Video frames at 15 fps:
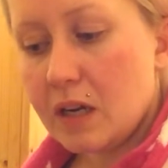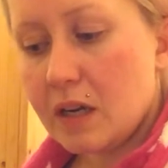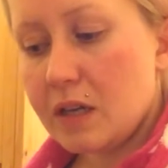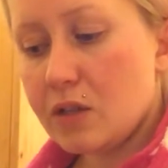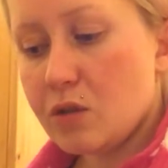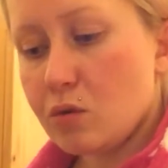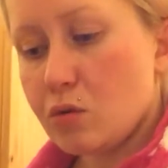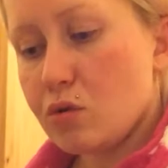
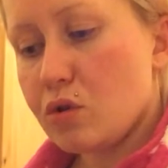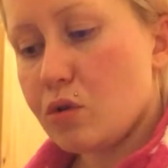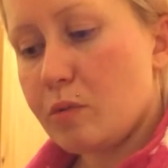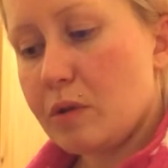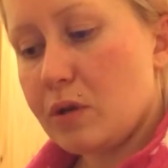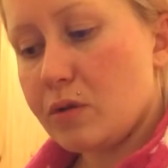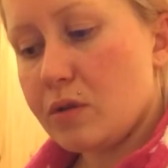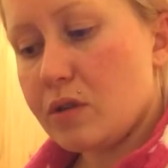It's also
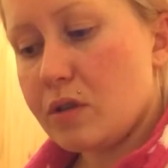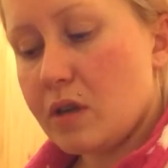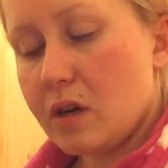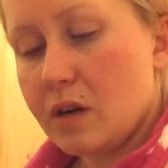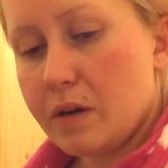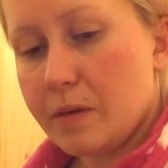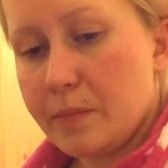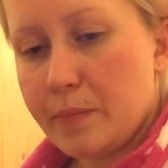because
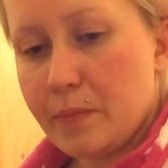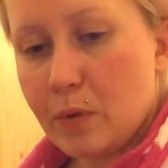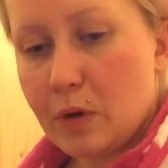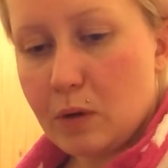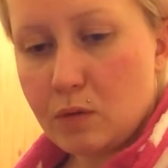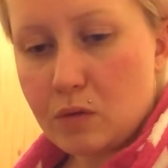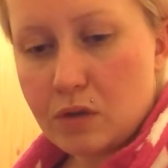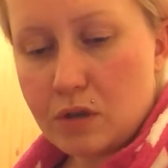when
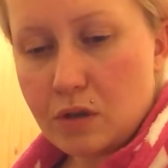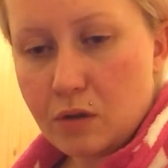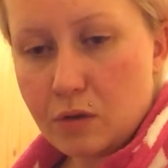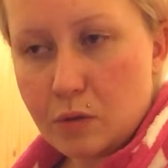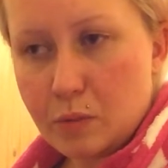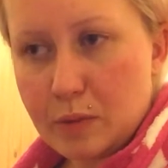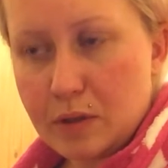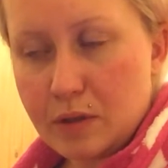I was in a
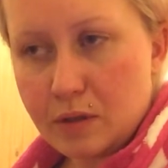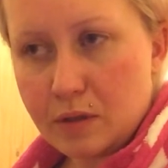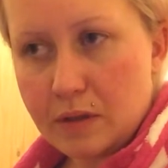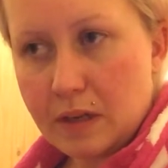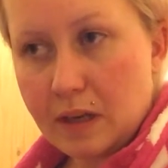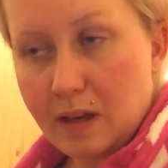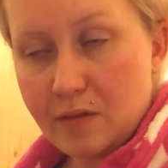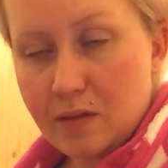hospital,
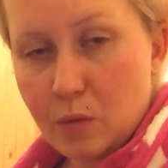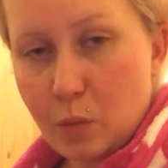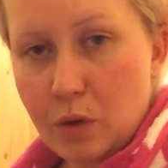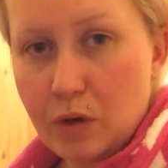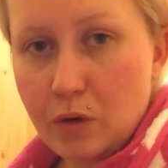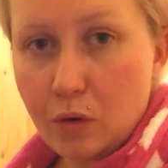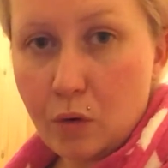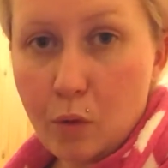they left the
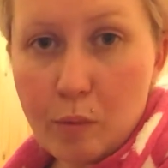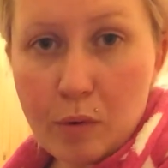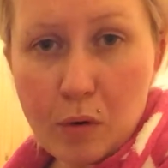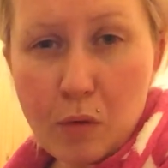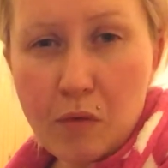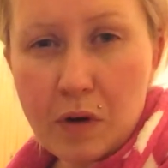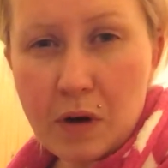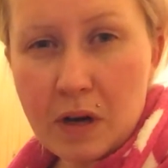window open
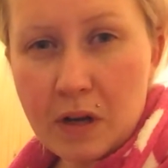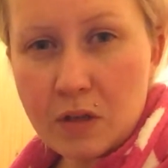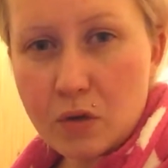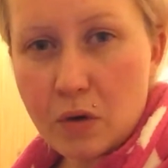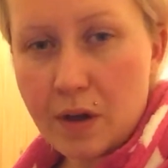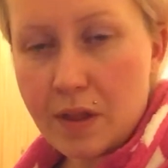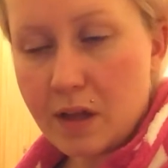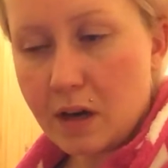overnight,
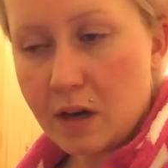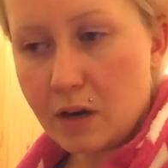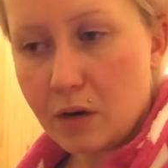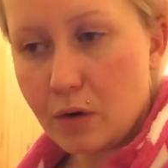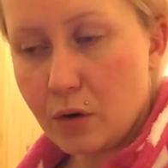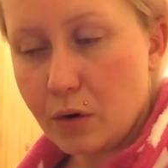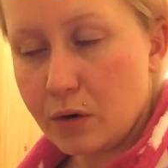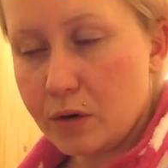so I think I
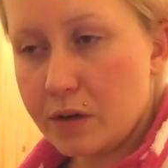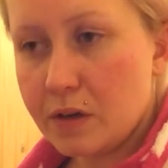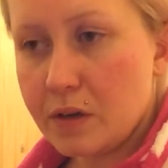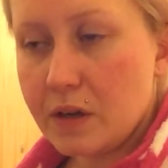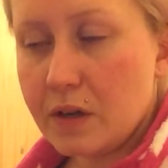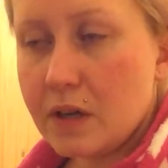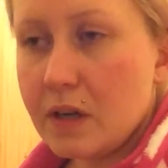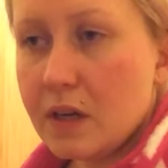caught
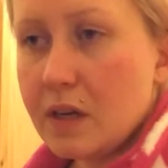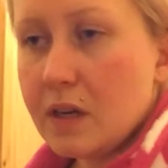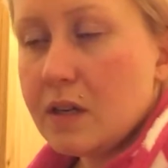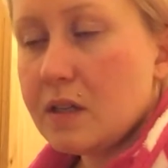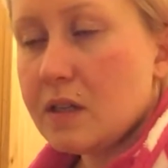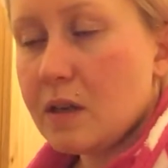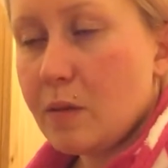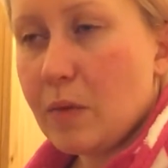
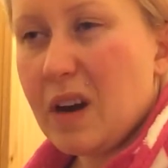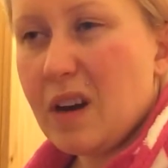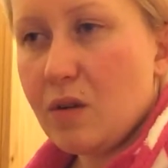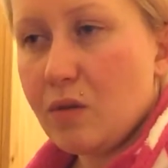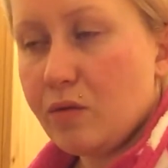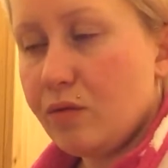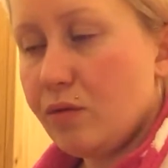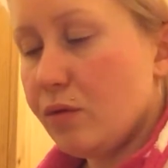some kind
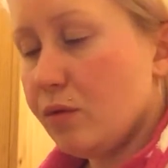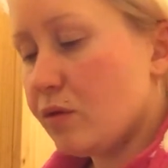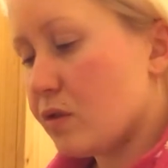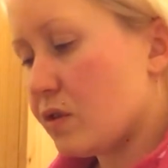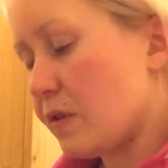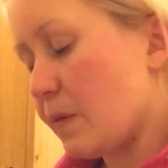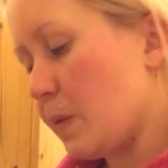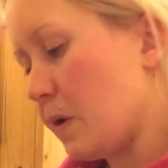of flu or
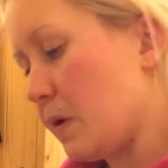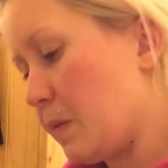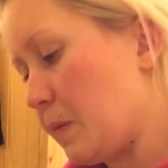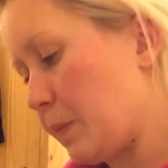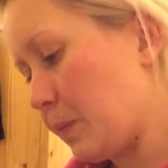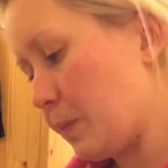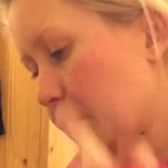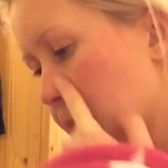something.
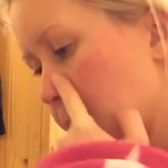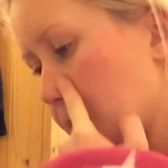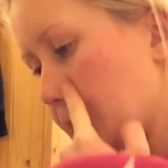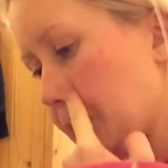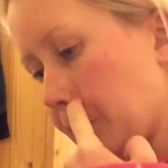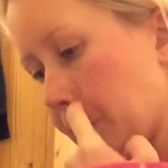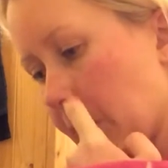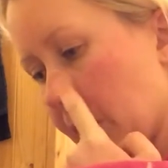
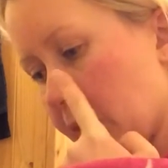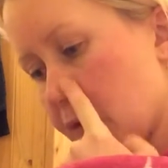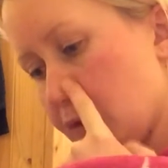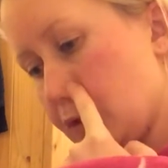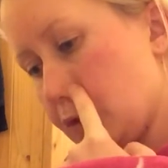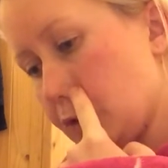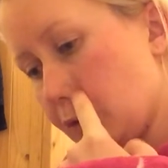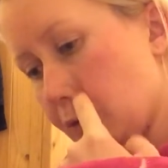
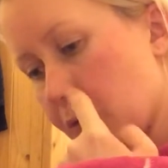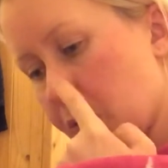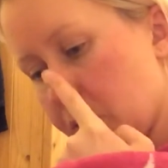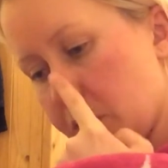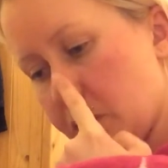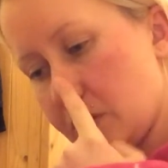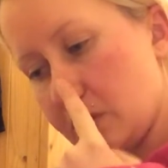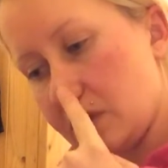So
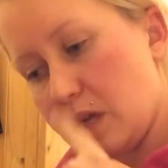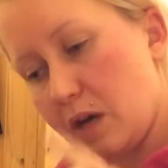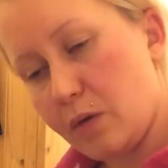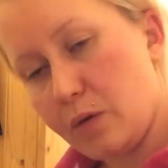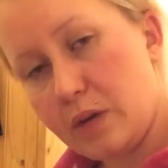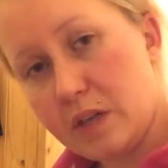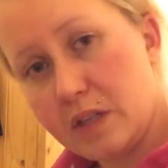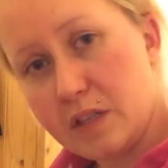it's
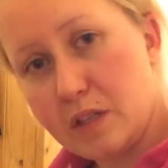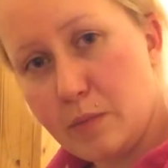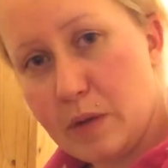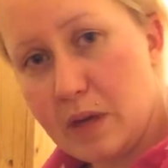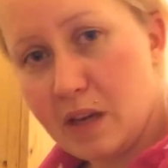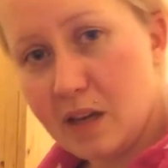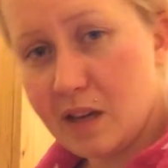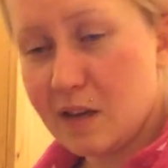now getting
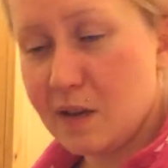me.